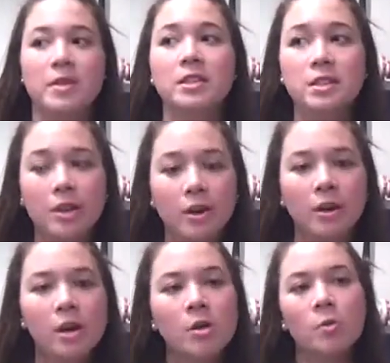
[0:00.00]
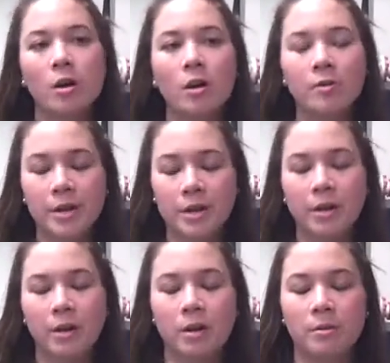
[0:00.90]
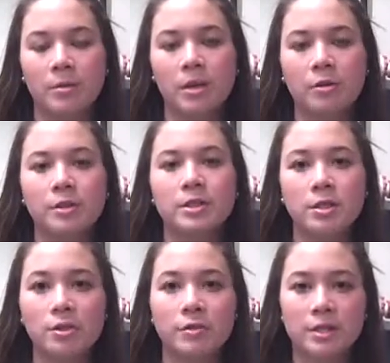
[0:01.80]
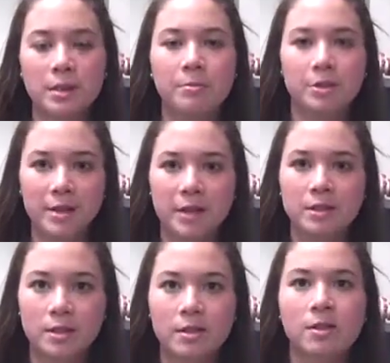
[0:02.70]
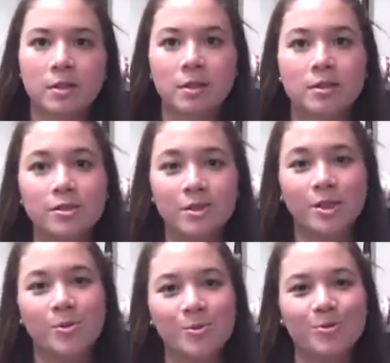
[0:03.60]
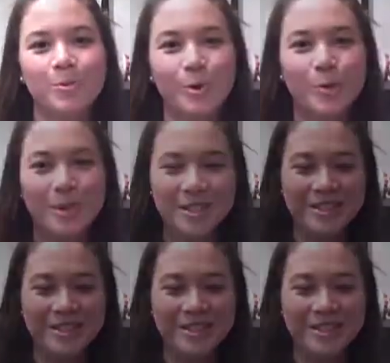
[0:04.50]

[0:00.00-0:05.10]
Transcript: this year, we're already increasing over 10%. So we're hoping to